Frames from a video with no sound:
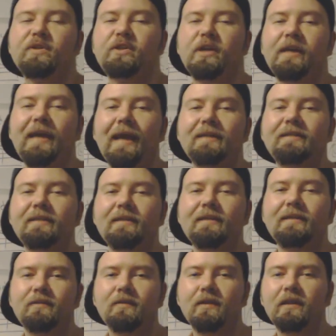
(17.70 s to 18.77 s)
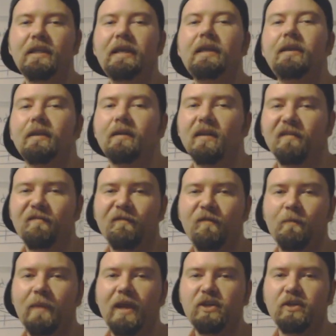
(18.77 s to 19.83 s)
gigantic lead-in of
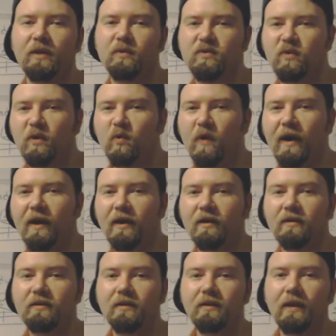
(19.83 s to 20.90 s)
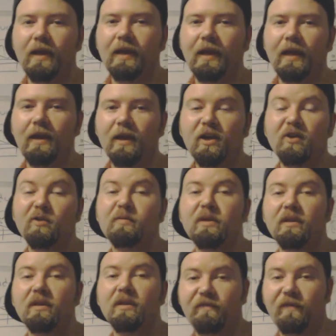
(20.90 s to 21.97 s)
information that was required, like in a
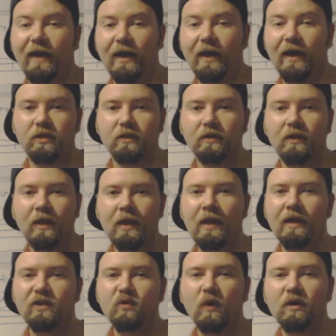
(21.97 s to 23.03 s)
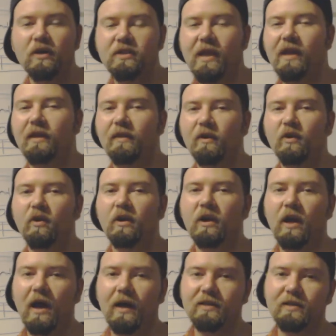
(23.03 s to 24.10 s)
cumulative fashion, to understanding the current
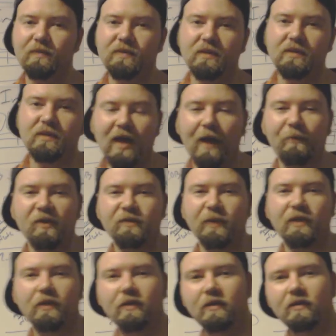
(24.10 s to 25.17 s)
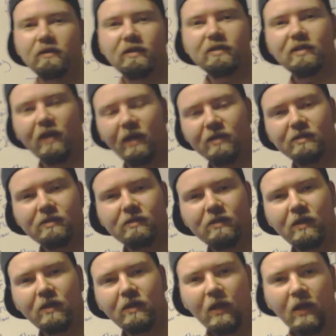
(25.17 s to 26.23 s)
concepts and topics being discussed.
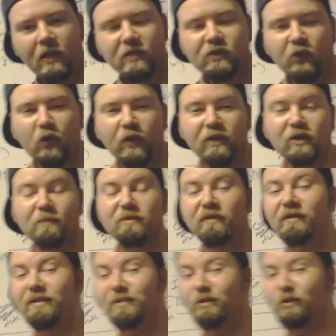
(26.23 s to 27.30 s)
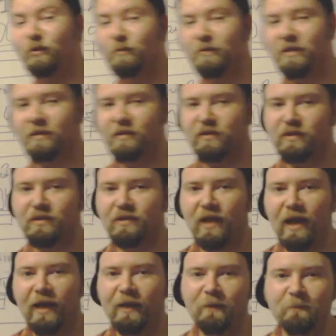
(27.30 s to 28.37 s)
So in terms of this group, since
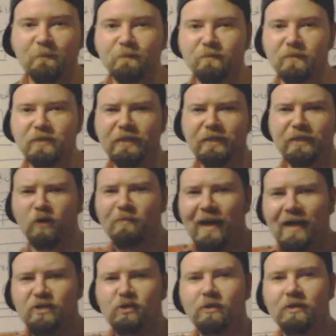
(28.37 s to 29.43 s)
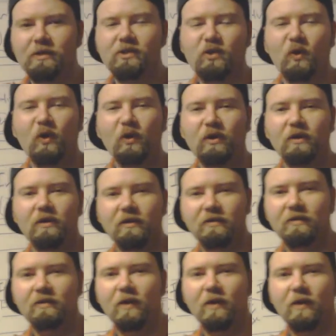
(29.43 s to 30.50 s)
I am leader, master, and controller in
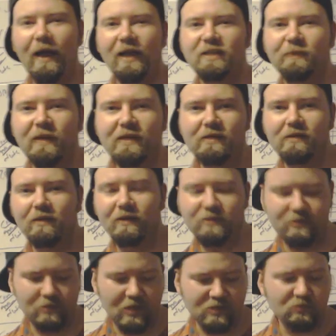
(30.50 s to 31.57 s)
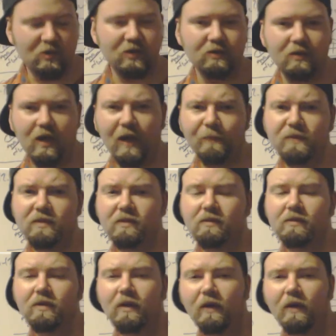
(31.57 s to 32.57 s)
all aspects, unless you guys want ops